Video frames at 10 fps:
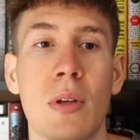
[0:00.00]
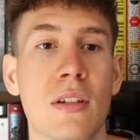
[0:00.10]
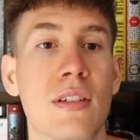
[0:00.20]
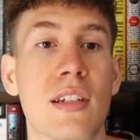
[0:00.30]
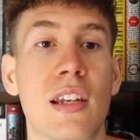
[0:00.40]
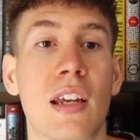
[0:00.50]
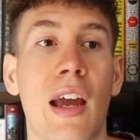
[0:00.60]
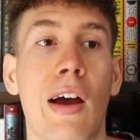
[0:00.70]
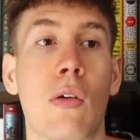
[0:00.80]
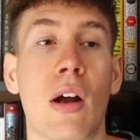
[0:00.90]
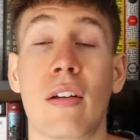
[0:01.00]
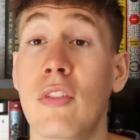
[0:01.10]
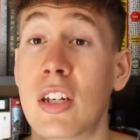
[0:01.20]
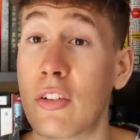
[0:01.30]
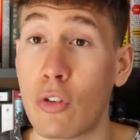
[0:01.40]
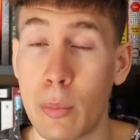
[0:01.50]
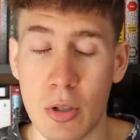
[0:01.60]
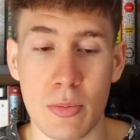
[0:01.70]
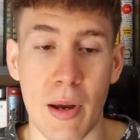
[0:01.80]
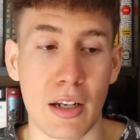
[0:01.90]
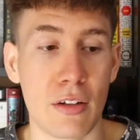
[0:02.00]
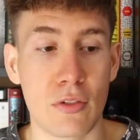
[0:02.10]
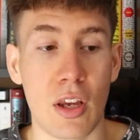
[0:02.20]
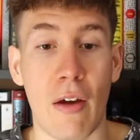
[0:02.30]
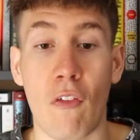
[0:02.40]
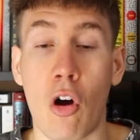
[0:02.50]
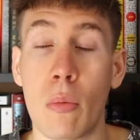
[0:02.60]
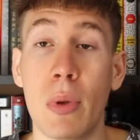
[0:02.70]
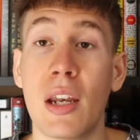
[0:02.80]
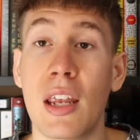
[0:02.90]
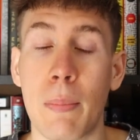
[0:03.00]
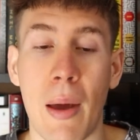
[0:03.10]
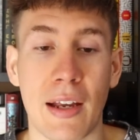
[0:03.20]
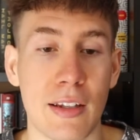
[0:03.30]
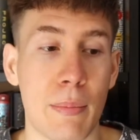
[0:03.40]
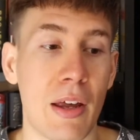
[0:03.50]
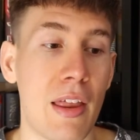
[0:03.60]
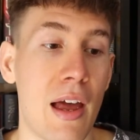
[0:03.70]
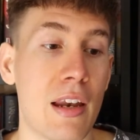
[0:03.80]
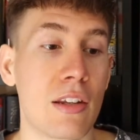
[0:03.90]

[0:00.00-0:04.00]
been seeing how kind of the different perspectives have all been impacted by that,